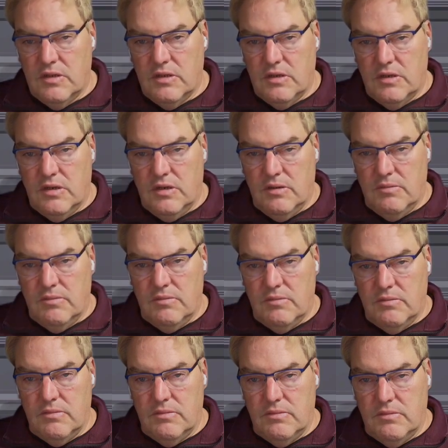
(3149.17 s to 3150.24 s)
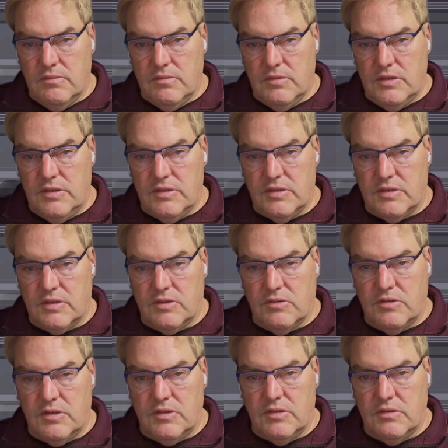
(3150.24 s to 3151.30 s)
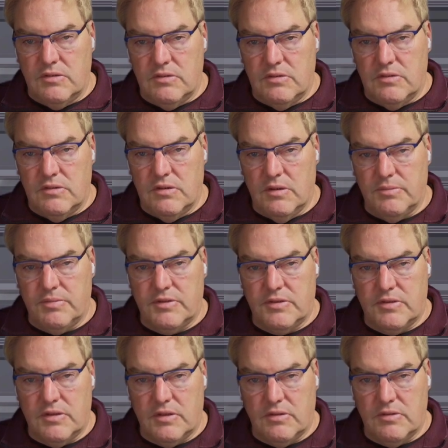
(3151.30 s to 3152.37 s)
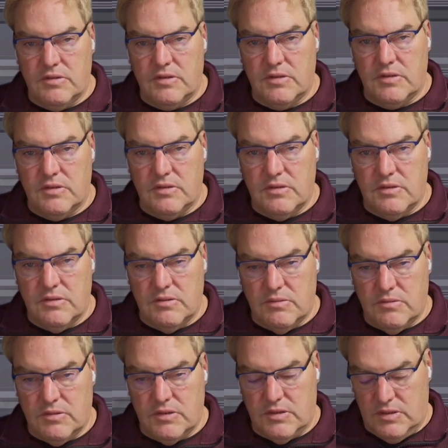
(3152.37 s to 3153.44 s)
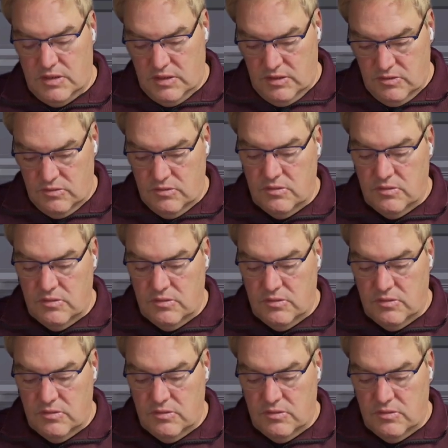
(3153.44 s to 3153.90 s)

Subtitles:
Where is it going? Oops, now it's, what did I do?